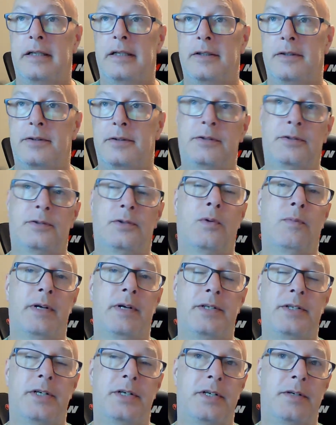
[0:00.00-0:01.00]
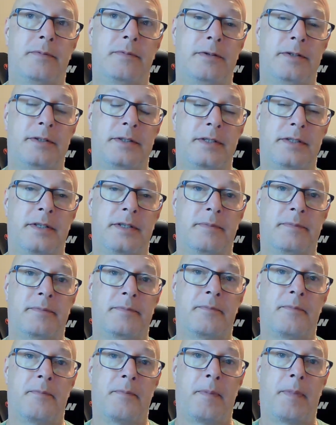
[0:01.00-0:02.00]
so much in your system.
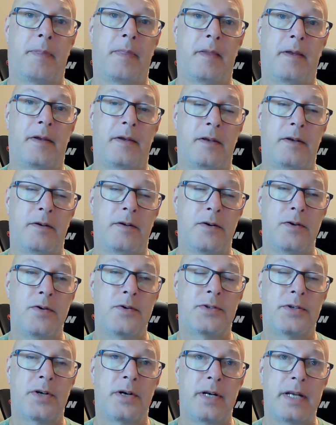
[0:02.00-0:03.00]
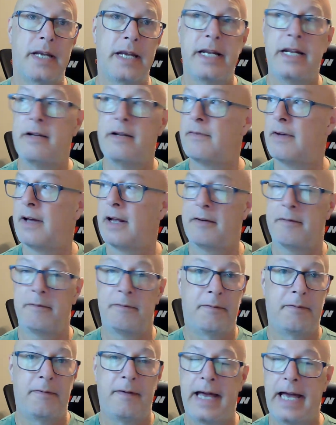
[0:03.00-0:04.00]
You start eating
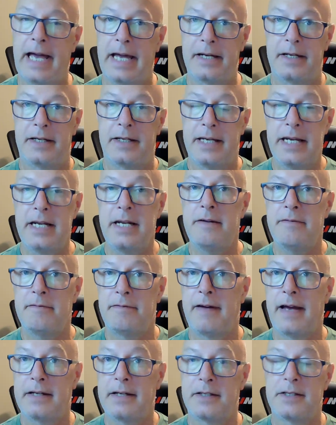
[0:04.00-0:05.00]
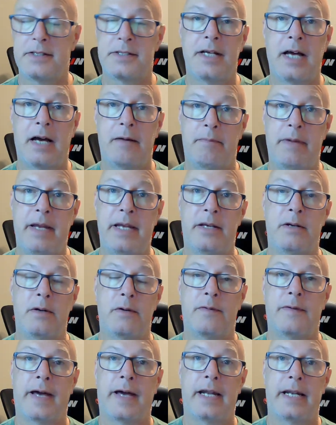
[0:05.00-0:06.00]
fat. Eating fat does not make you
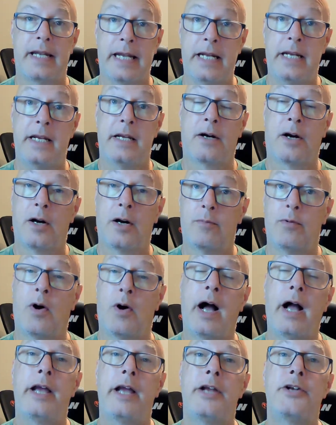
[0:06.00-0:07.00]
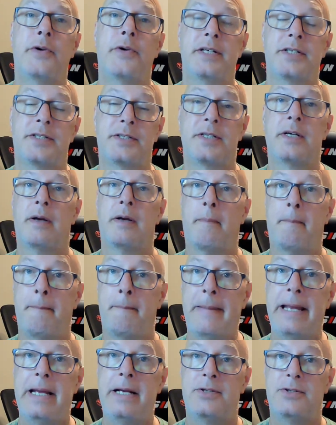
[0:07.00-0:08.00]
fat. Eating carbohydrates
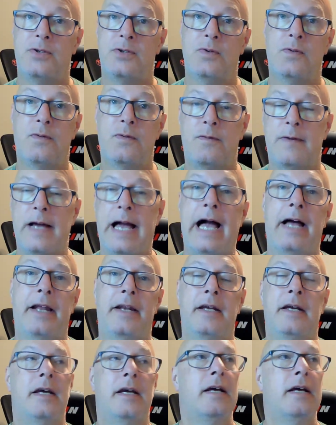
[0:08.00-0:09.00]
makes you fat.